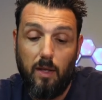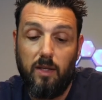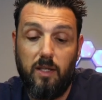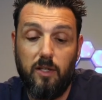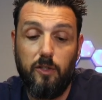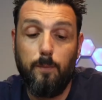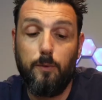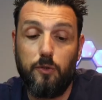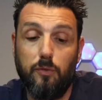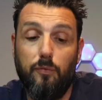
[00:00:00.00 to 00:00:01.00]
Here you
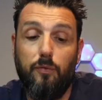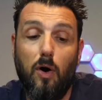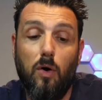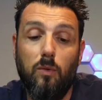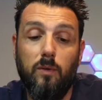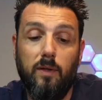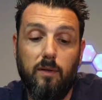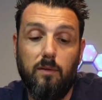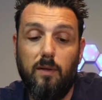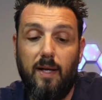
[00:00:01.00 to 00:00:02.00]
put your phone,
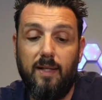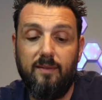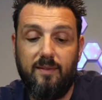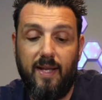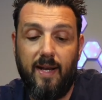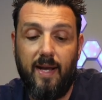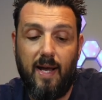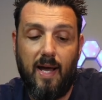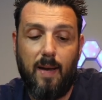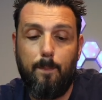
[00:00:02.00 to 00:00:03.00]
antenna
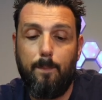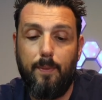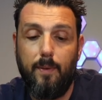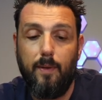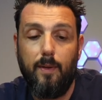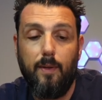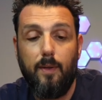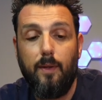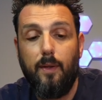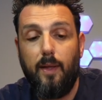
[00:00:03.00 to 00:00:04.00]
up,
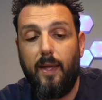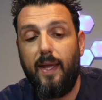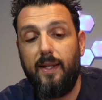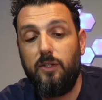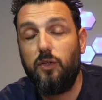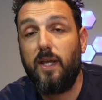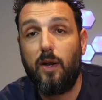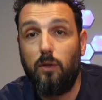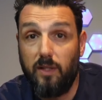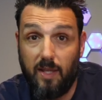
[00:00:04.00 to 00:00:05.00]
and you get
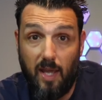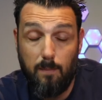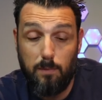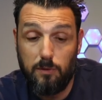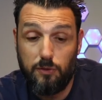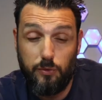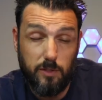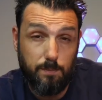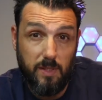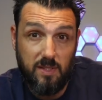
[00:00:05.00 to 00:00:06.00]
all the cables,
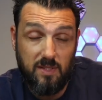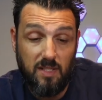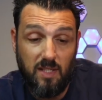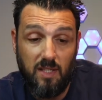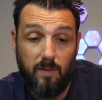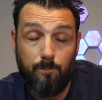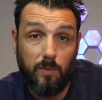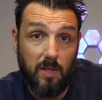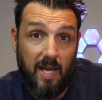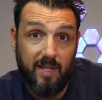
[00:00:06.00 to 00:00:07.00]
USB-C,
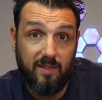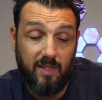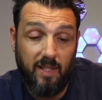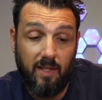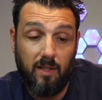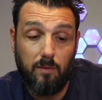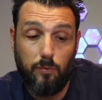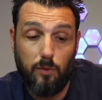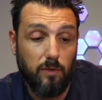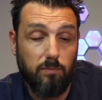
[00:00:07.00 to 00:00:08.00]
lightning
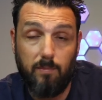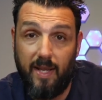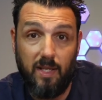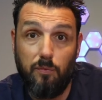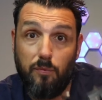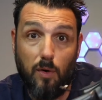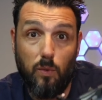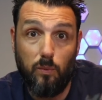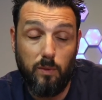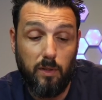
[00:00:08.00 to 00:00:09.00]
for any
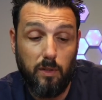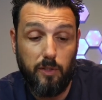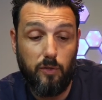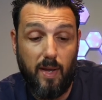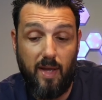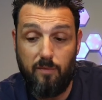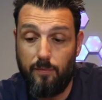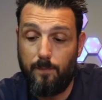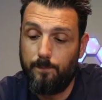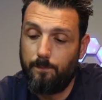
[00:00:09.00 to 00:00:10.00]
phone you
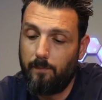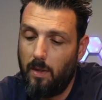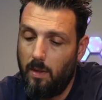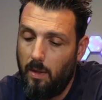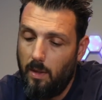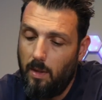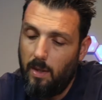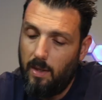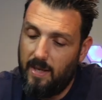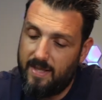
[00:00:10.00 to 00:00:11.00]
have.
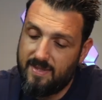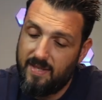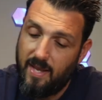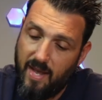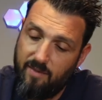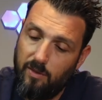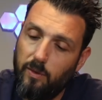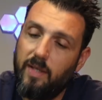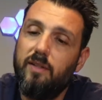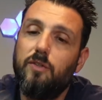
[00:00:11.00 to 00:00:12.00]
Let's have a
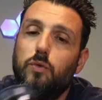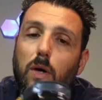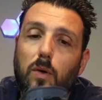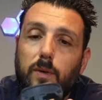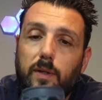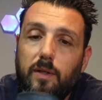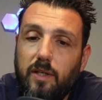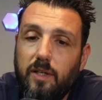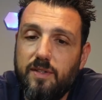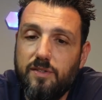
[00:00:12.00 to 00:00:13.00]
look at the drone.
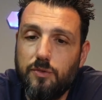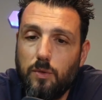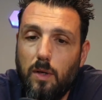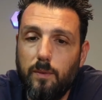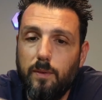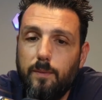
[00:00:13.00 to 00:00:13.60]
Here is the drone.